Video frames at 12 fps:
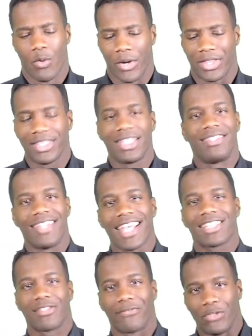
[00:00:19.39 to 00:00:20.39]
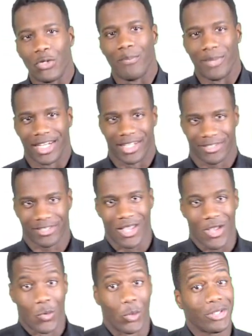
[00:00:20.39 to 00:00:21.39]
Within the next few minutes,
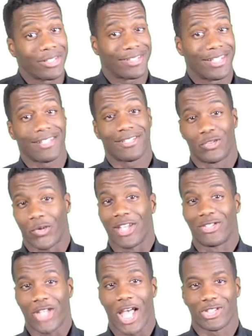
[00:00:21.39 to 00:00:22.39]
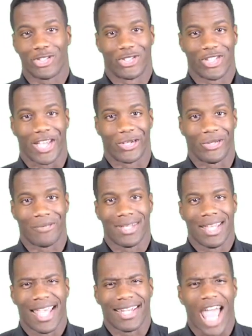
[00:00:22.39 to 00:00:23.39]
we'll discuss the transaction cycle
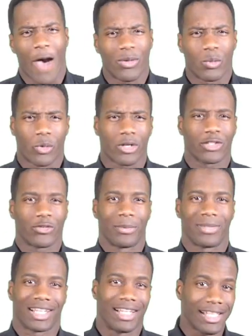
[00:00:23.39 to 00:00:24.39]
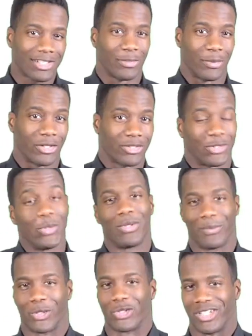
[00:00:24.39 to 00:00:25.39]
and how it works from the customer to
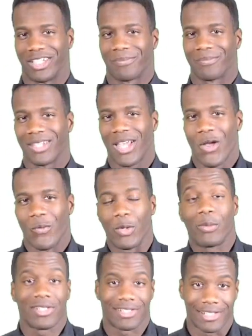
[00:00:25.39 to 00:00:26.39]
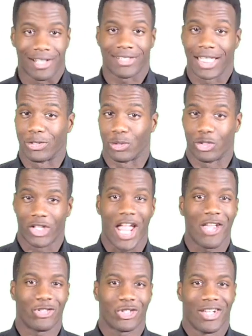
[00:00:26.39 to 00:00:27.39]
the merchant. We will discuss
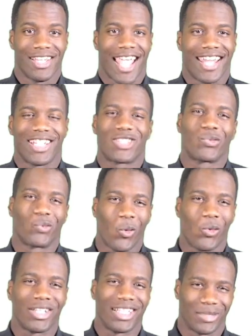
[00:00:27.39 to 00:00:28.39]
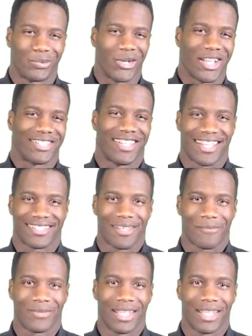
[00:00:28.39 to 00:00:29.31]
interchange and its role in the process.